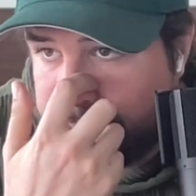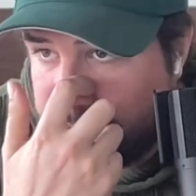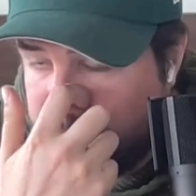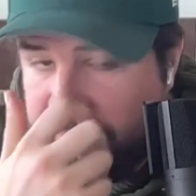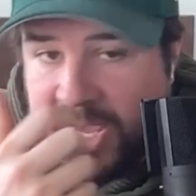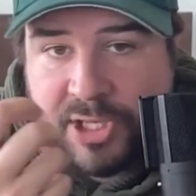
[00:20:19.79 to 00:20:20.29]

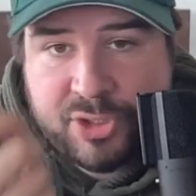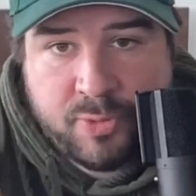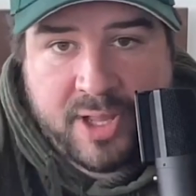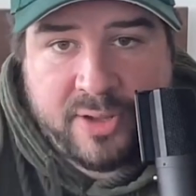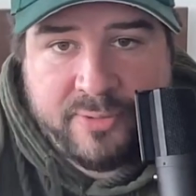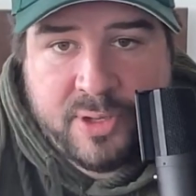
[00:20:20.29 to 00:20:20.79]
page
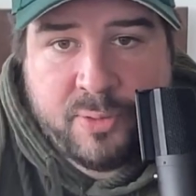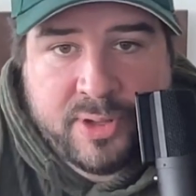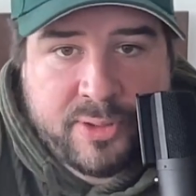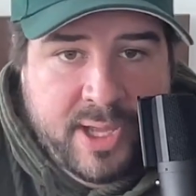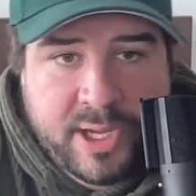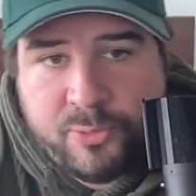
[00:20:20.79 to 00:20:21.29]
relevant with
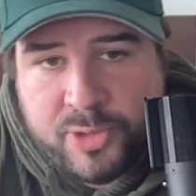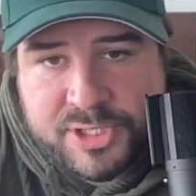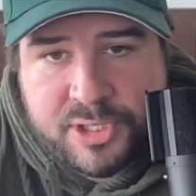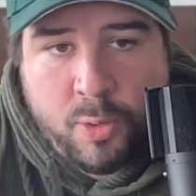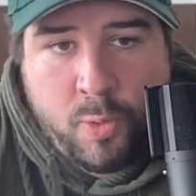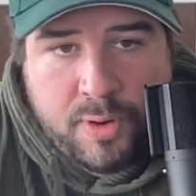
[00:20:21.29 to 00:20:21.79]
like recent
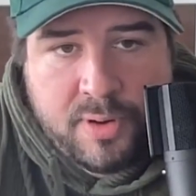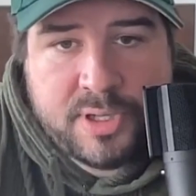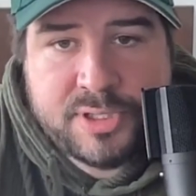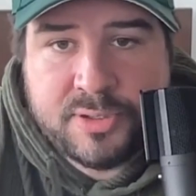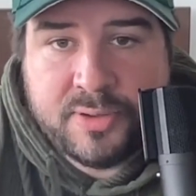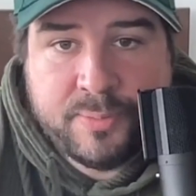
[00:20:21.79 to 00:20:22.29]

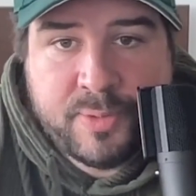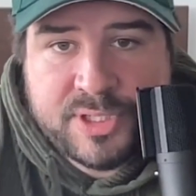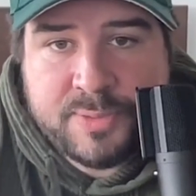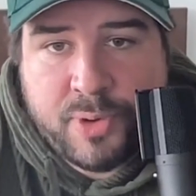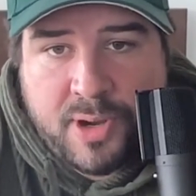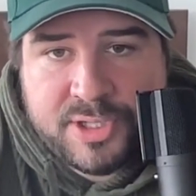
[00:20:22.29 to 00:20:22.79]
awards or
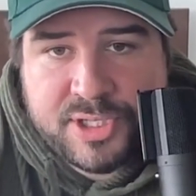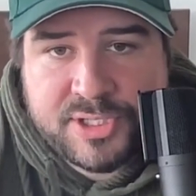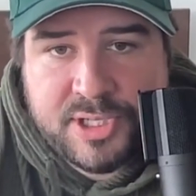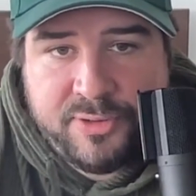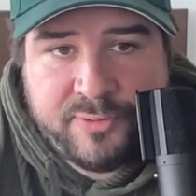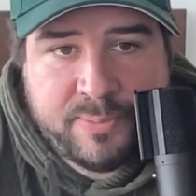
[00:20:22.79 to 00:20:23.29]
recent projects
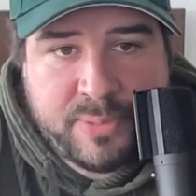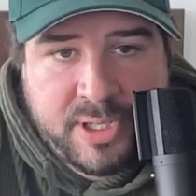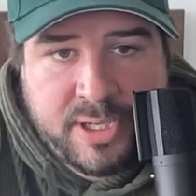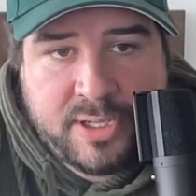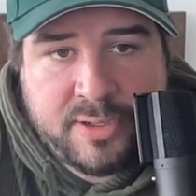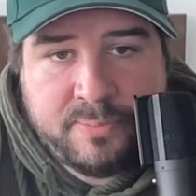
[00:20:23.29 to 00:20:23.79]
that you've
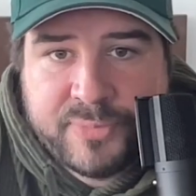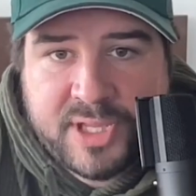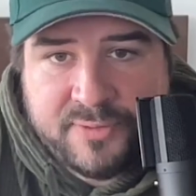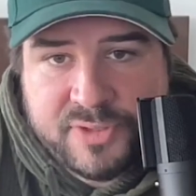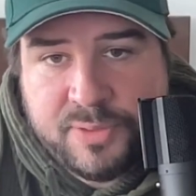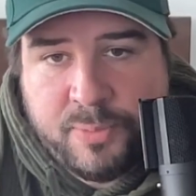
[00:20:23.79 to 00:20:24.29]
completed and
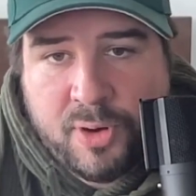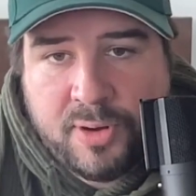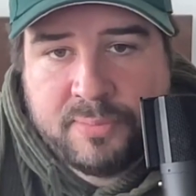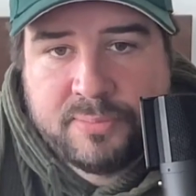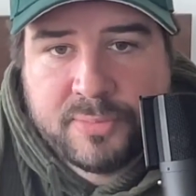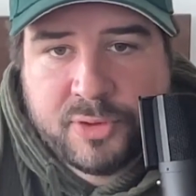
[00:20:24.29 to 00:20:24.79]
gives you
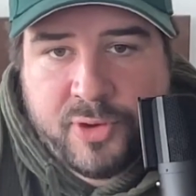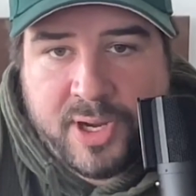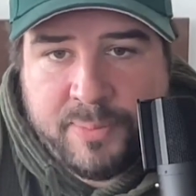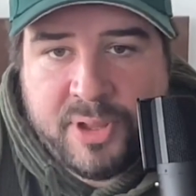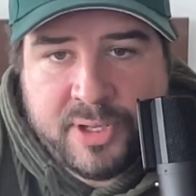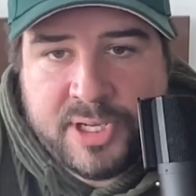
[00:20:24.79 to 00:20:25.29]
more
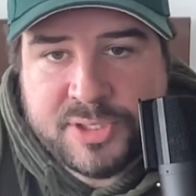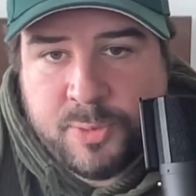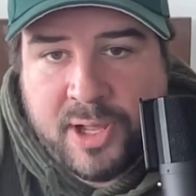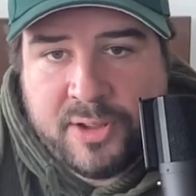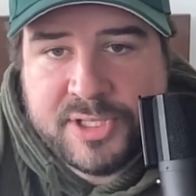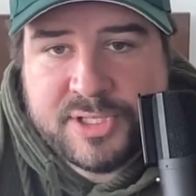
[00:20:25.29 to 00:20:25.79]
credibility as
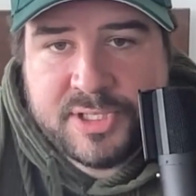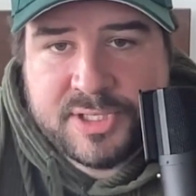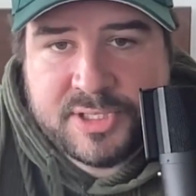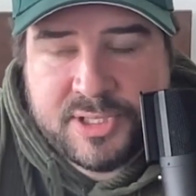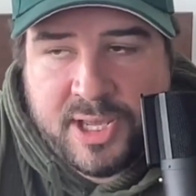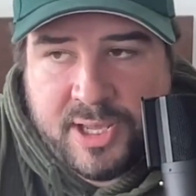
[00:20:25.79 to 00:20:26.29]
well.
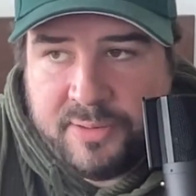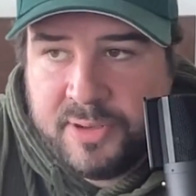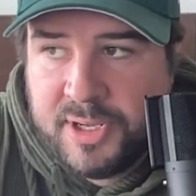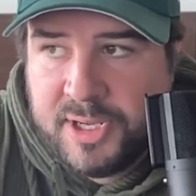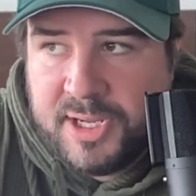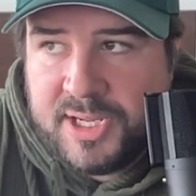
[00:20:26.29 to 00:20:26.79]
It's
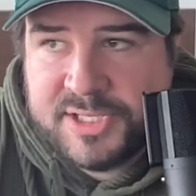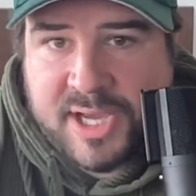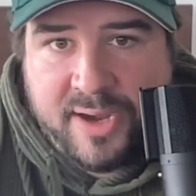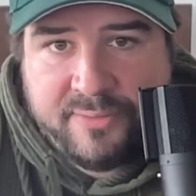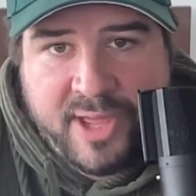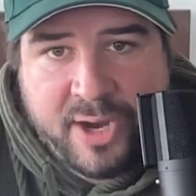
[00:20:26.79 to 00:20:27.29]

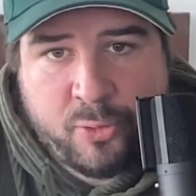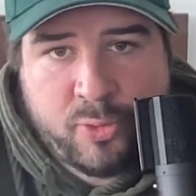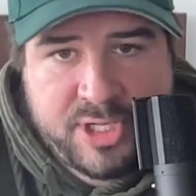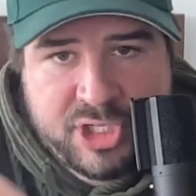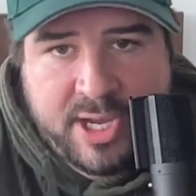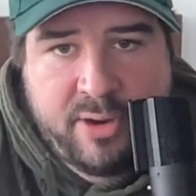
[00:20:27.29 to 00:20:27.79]
kind of that
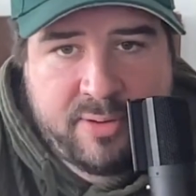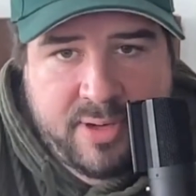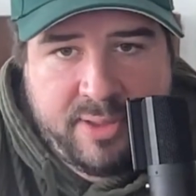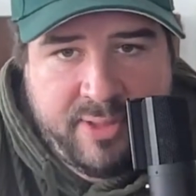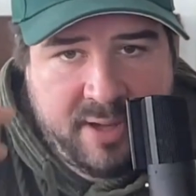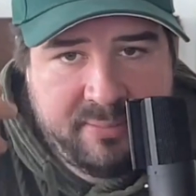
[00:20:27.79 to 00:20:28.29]
reach out
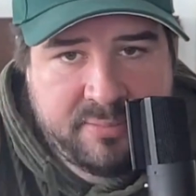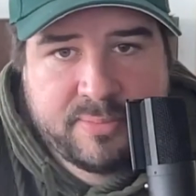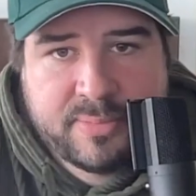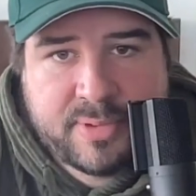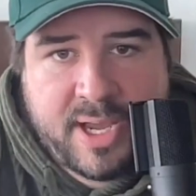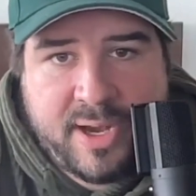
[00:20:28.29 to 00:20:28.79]
and then
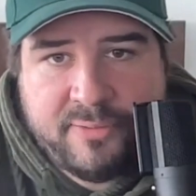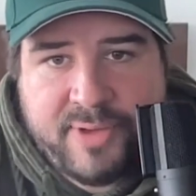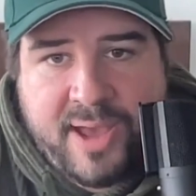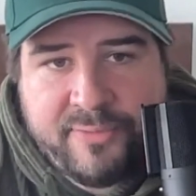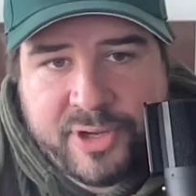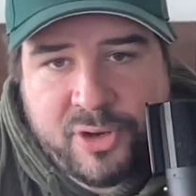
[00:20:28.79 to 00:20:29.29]
kind of
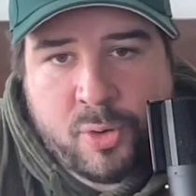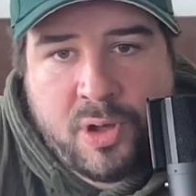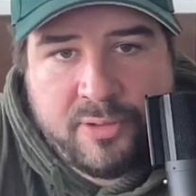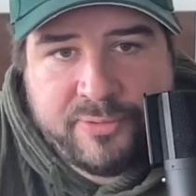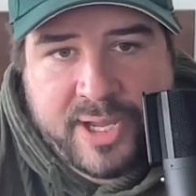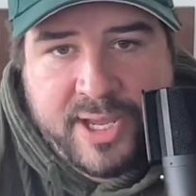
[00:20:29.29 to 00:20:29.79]
having your
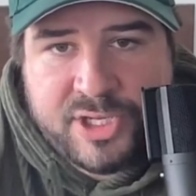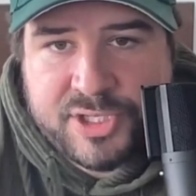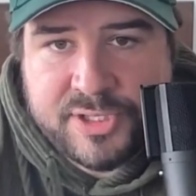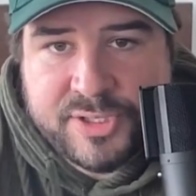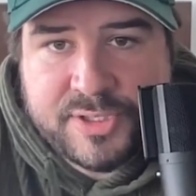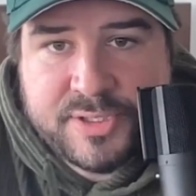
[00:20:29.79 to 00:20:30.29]

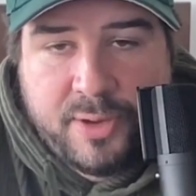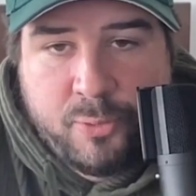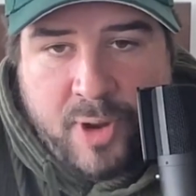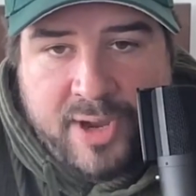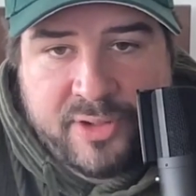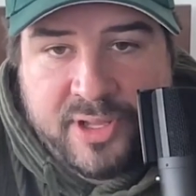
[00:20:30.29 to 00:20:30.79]
qualifications
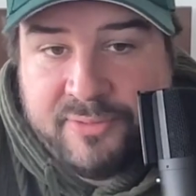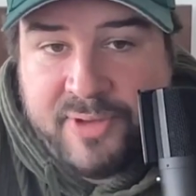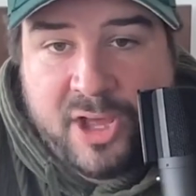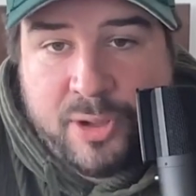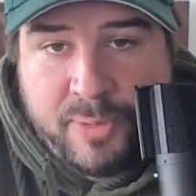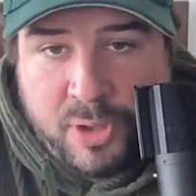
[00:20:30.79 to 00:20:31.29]
readily
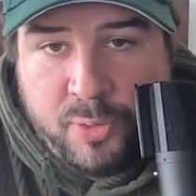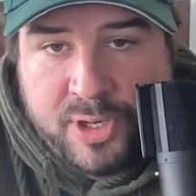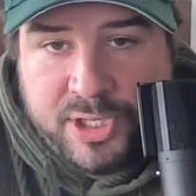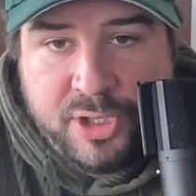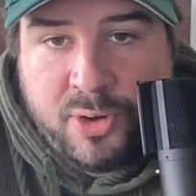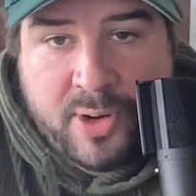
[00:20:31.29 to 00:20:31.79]
available where
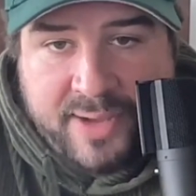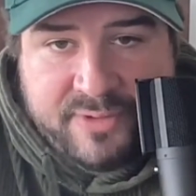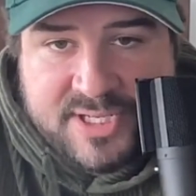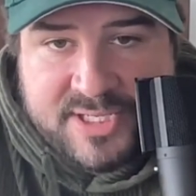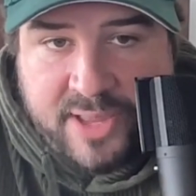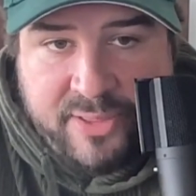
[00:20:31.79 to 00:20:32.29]
you don't have
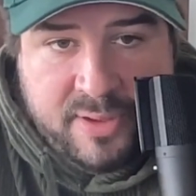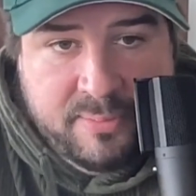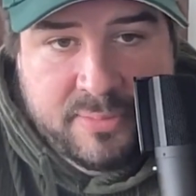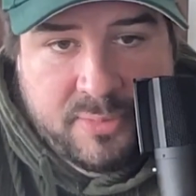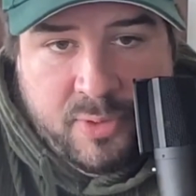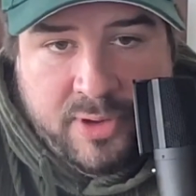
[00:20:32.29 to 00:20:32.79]
to send
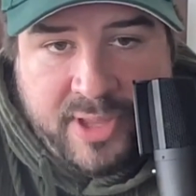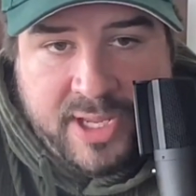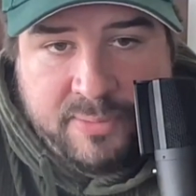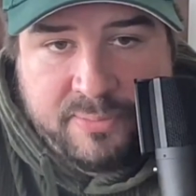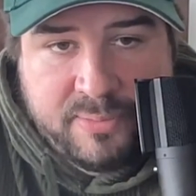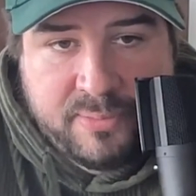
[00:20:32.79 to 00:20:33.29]
them, where
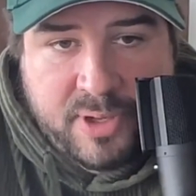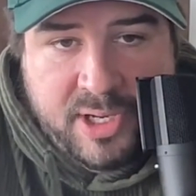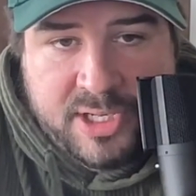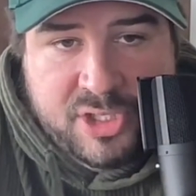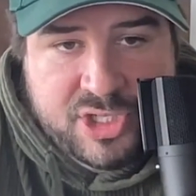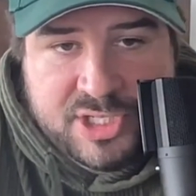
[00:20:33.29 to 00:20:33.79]
they
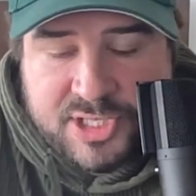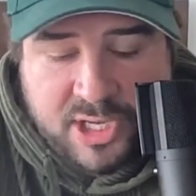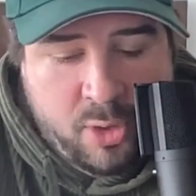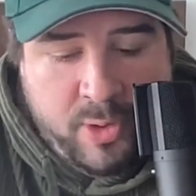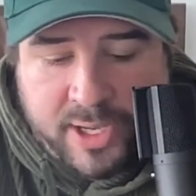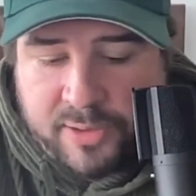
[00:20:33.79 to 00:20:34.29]
in just a
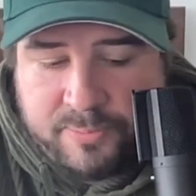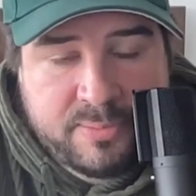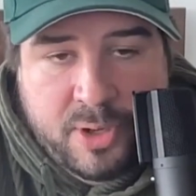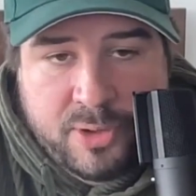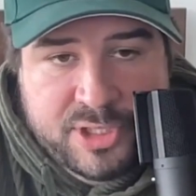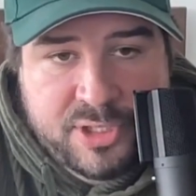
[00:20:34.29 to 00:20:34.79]
quick
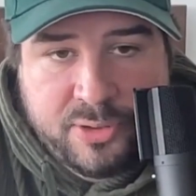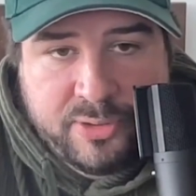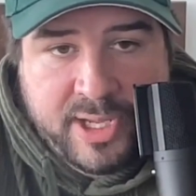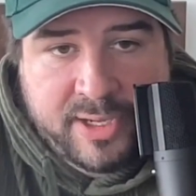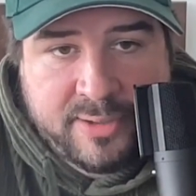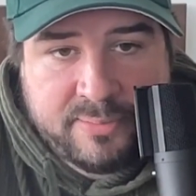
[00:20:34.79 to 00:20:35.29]
or two
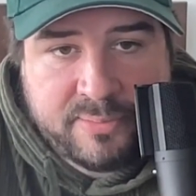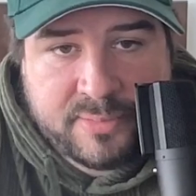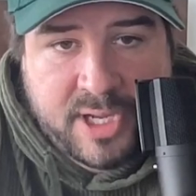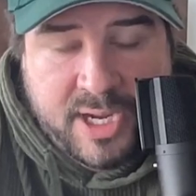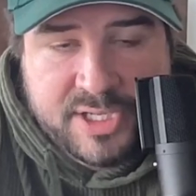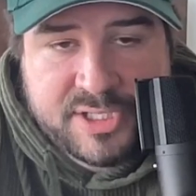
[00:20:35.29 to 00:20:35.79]
they can
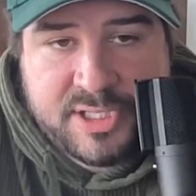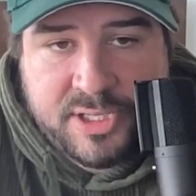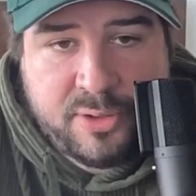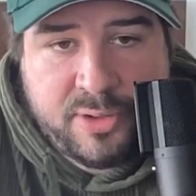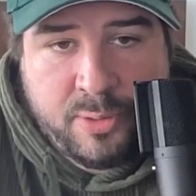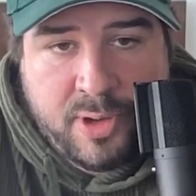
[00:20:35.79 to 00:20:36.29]
kind of see
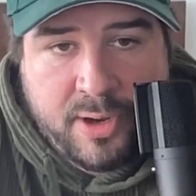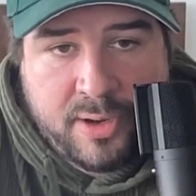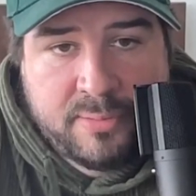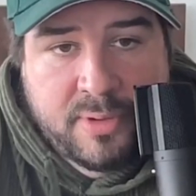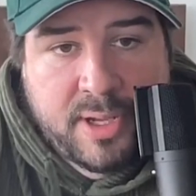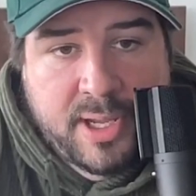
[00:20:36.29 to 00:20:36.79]
who you
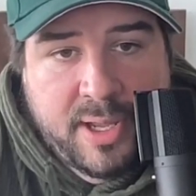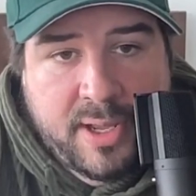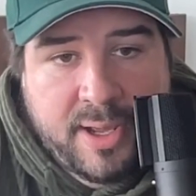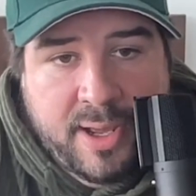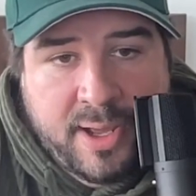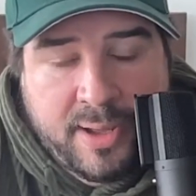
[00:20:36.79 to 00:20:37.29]
are,
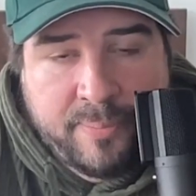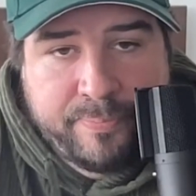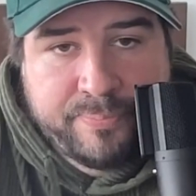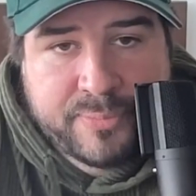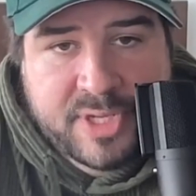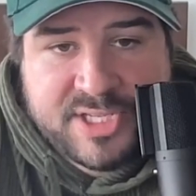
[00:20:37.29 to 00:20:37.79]

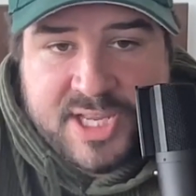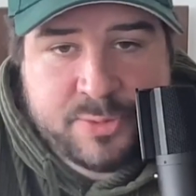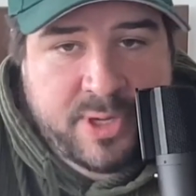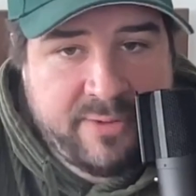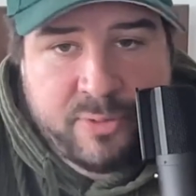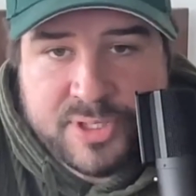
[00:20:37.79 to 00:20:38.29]
because that's
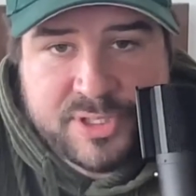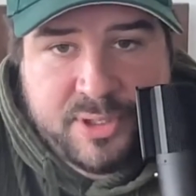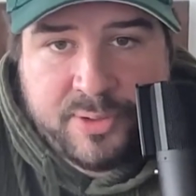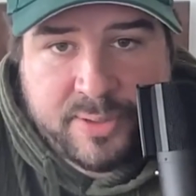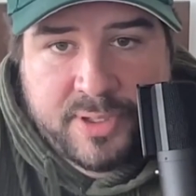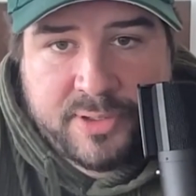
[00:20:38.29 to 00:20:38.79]
what everyone's
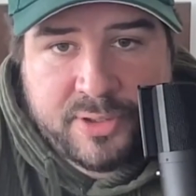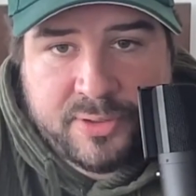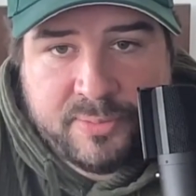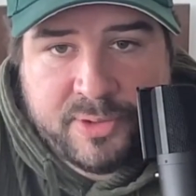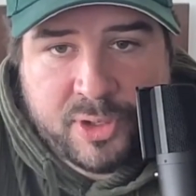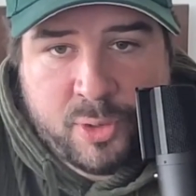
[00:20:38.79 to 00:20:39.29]
doing.
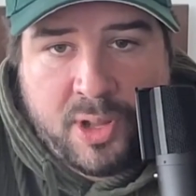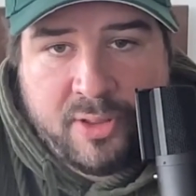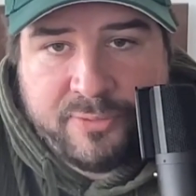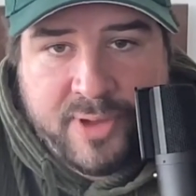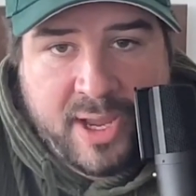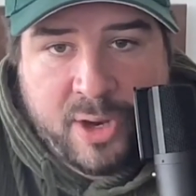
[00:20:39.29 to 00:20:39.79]
They're
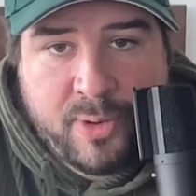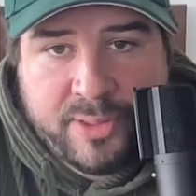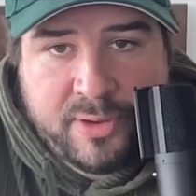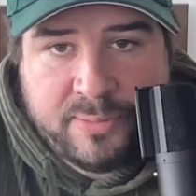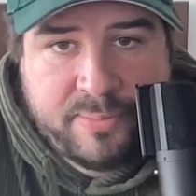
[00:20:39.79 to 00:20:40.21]
qualifying whether